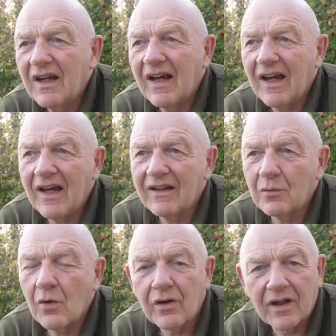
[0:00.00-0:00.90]
uh, they
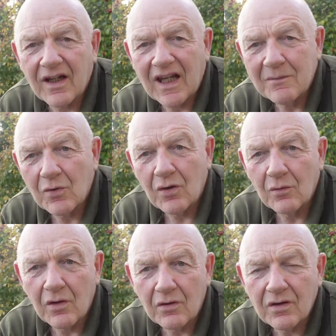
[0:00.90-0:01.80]
won't get any more
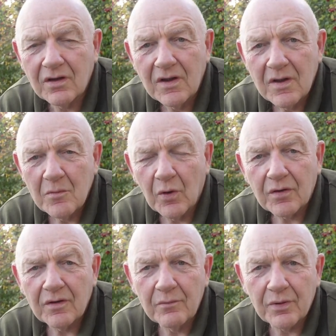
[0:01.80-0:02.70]
work.
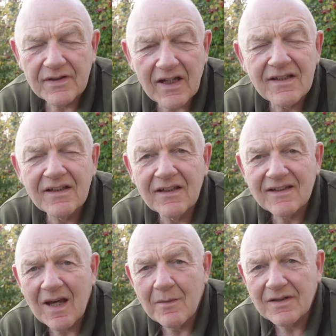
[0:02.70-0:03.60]
But precisely the
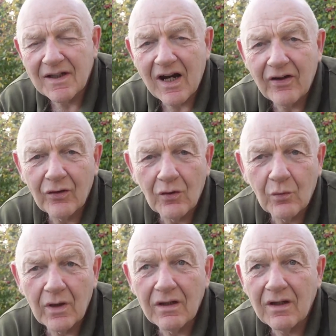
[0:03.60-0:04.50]
same scenario
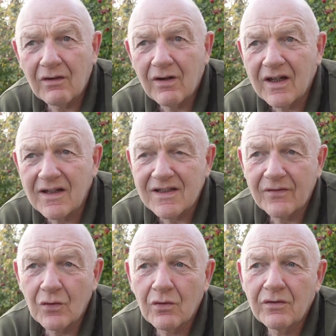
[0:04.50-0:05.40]
will arise
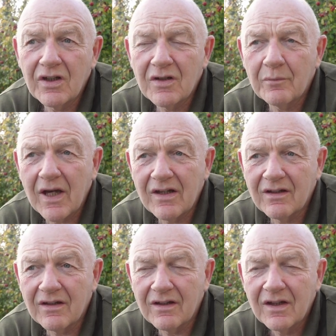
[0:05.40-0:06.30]
if you're an
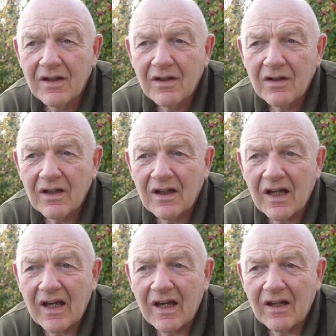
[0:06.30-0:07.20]
independent
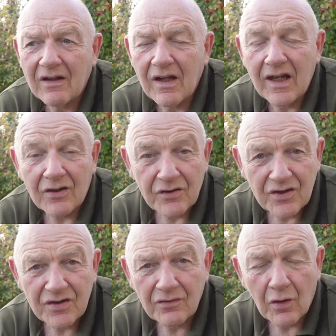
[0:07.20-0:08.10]
uh,
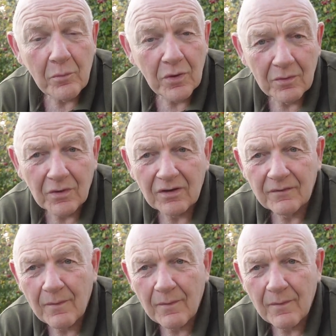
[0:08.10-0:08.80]
electrician or plumber.